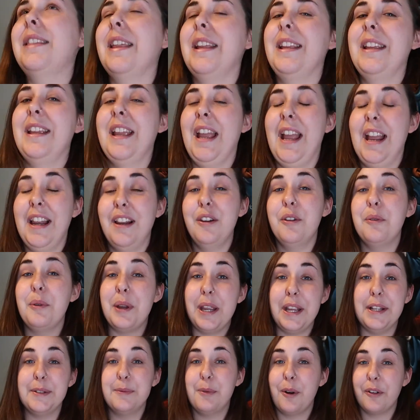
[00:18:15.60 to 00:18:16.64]
thinking,
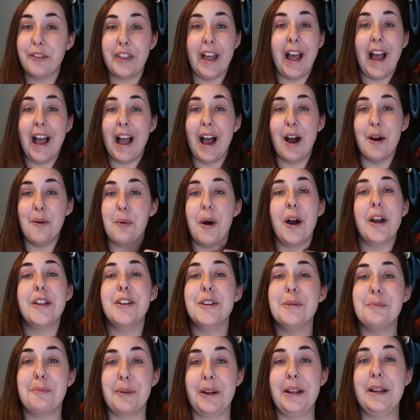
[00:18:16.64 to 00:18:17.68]
Louise, what the hell? Why are
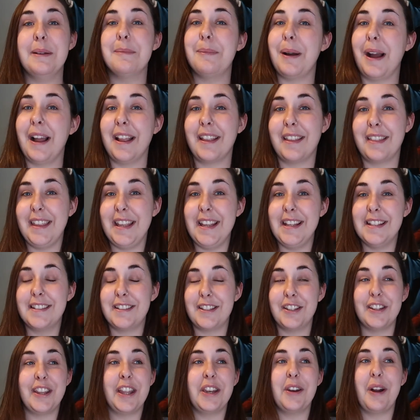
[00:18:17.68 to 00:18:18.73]
you bringing back these?
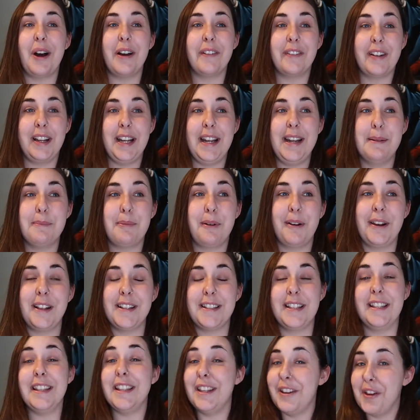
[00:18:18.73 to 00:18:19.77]
Do they not have cleaning
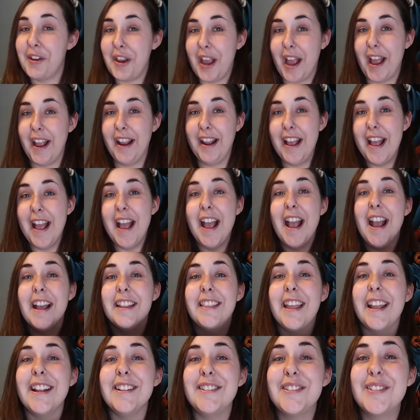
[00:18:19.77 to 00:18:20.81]
products in the UK?
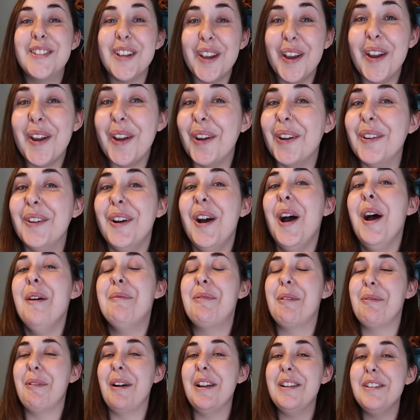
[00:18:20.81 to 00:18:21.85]
They do,
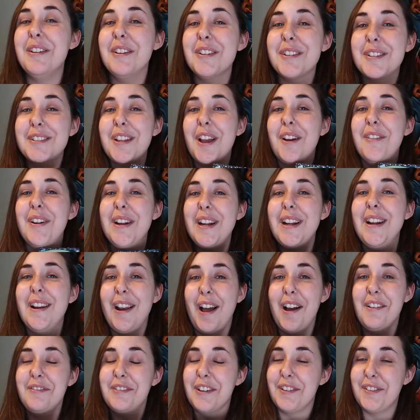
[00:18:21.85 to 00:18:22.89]
but when you're so in
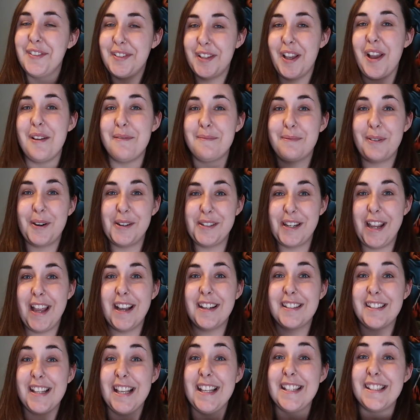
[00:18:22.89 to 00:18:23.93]
love with certain
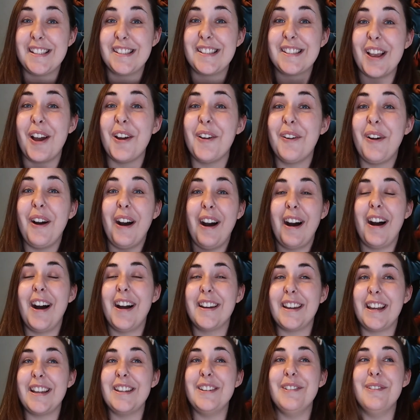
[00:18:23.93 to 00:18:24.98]
products, it's so
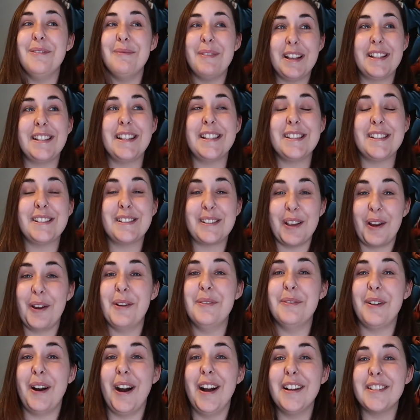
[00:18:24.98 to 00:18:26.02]
hard and you miss it so
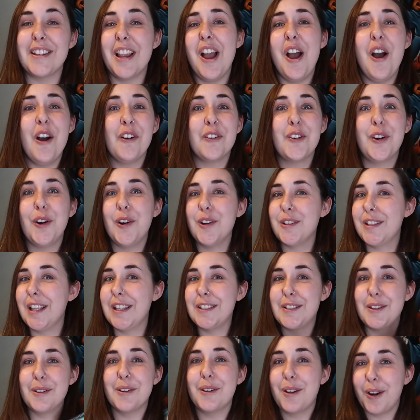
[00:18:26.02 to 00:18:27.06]
much. Of course they
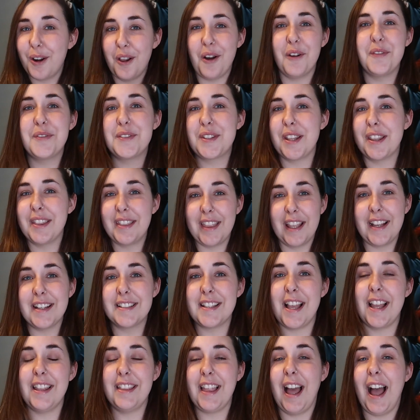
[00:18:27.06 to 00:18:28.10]
do cloths and things
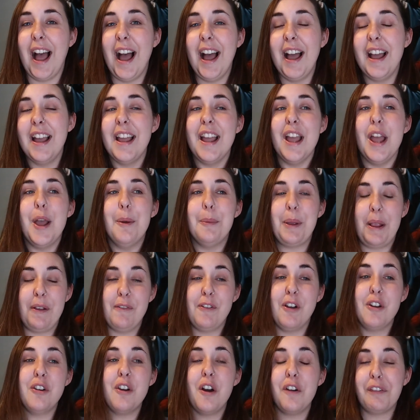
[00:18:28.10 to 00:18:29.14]
like that. But if
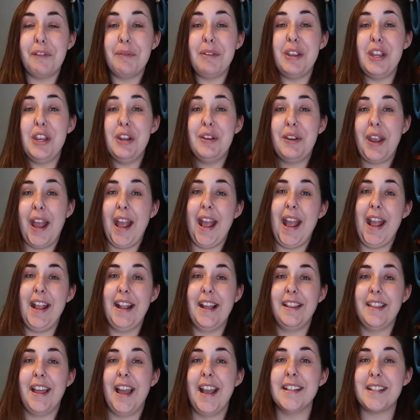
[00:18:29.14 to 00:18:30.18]
you're not from the
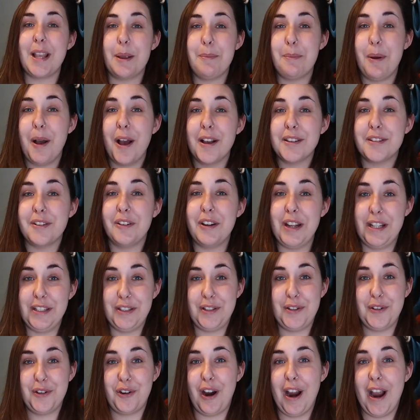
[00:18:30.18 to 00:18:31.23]
UK, there is a person on
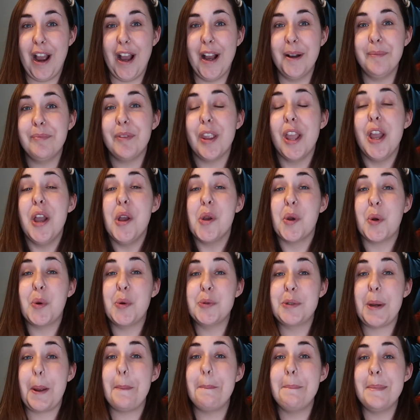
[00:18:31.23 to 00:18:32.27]
Instagram
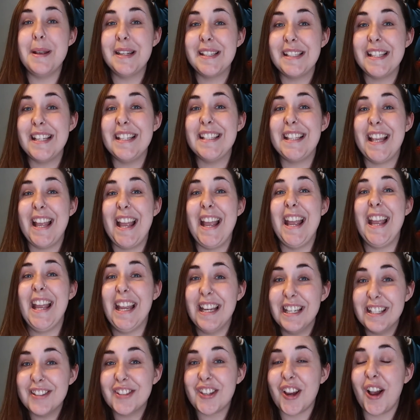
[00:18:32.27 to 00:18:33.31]
called Mrs.
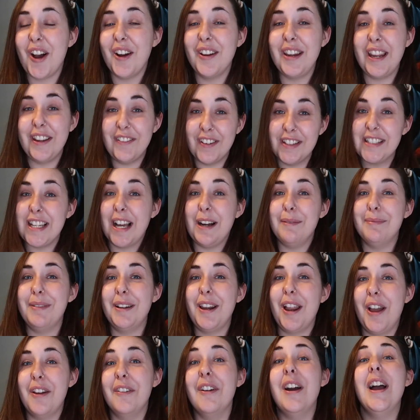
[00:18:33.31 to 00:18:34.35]
Hinch. I'll leave her down
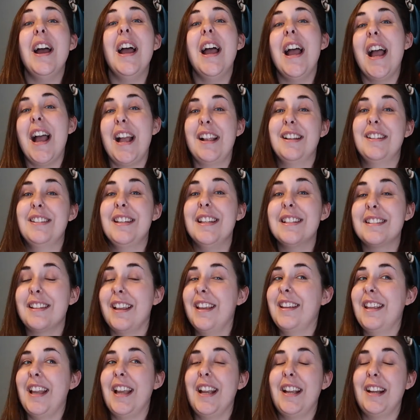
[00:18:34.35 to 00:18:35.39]
below. And she's
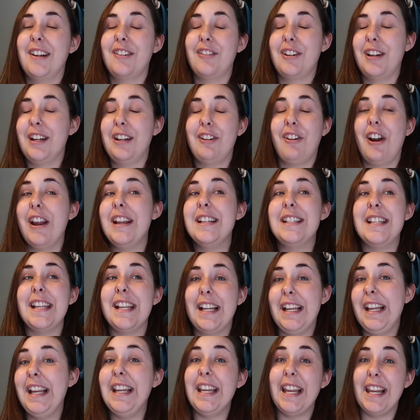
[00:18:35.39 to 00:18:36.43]
like a crazy
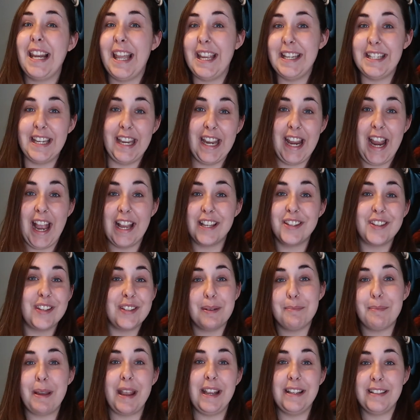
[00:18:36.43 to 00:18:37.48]
cleaning lady, and she's
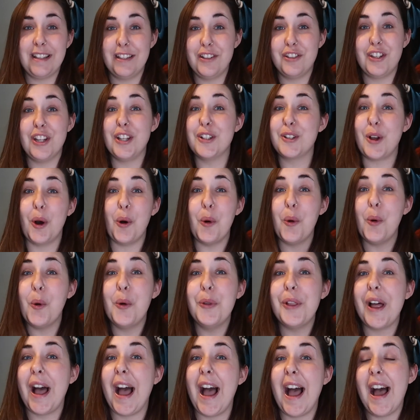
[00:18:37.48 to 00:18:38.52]
amazing. She's got all
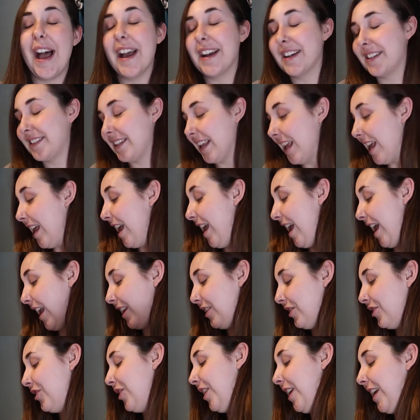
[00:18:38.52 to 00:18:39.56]
the hacks,
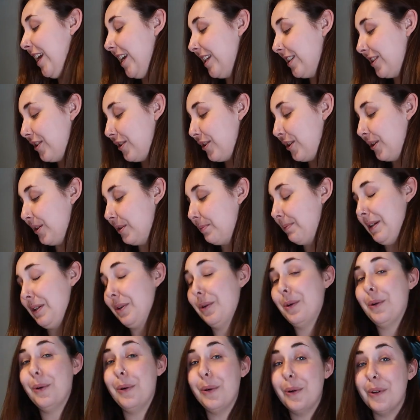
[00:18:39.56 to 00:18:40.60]
and she introduced me
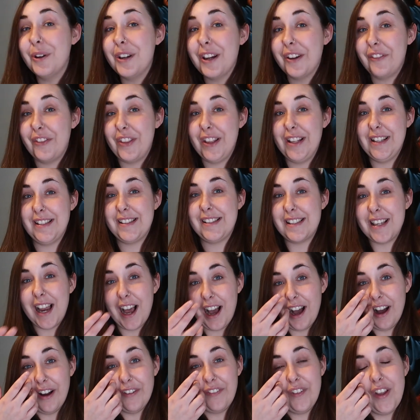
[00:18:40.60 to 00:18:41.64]
to all of this
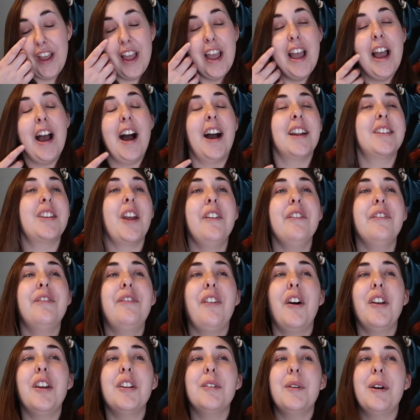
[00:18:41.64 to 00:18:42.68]
stuff. I don't
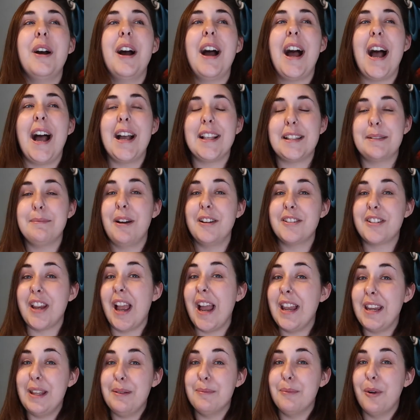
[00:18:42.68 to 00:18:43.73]
follow her as much
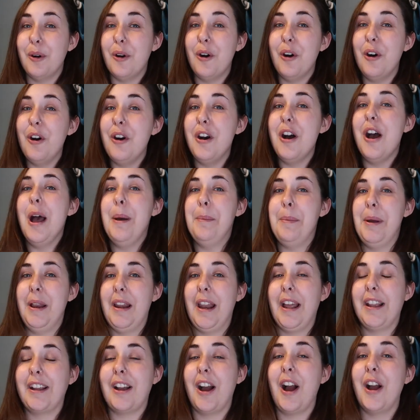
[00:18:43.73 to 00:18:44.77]
anymore, but
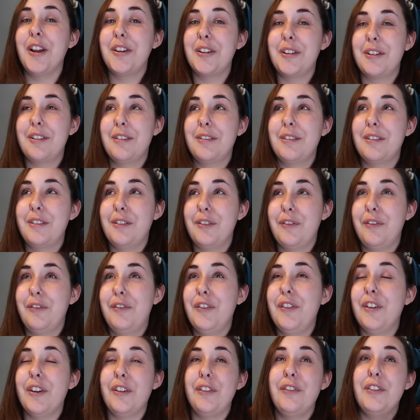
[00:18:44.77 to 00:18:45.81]
like
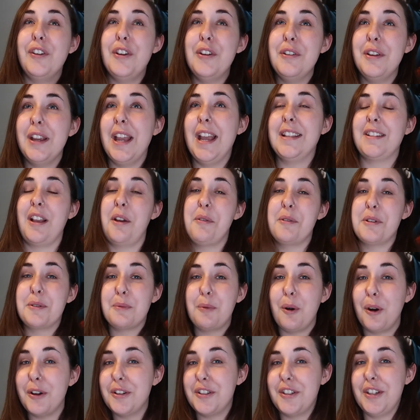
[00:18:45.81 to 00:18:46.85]
for a few years I was
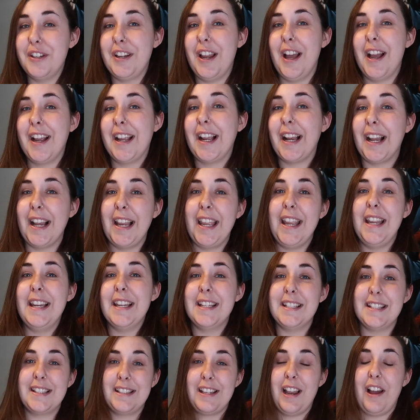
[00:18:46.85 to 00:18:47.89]
watching her clean
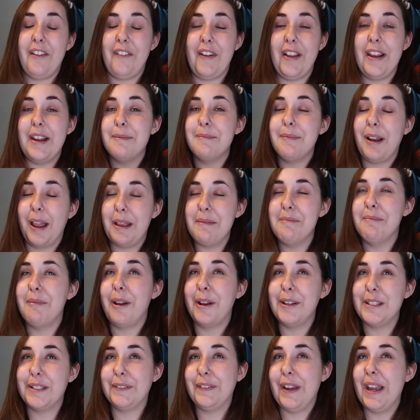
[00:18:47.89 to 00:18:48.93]
and stuff, and it like
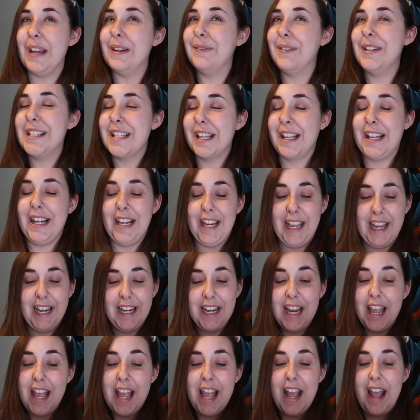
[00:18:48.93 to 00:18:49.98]
motivated me to
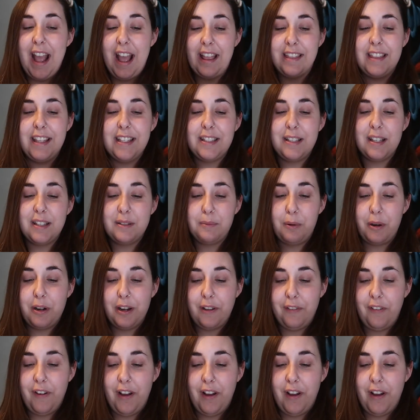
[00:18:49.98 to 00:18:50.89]
clean. And this is one of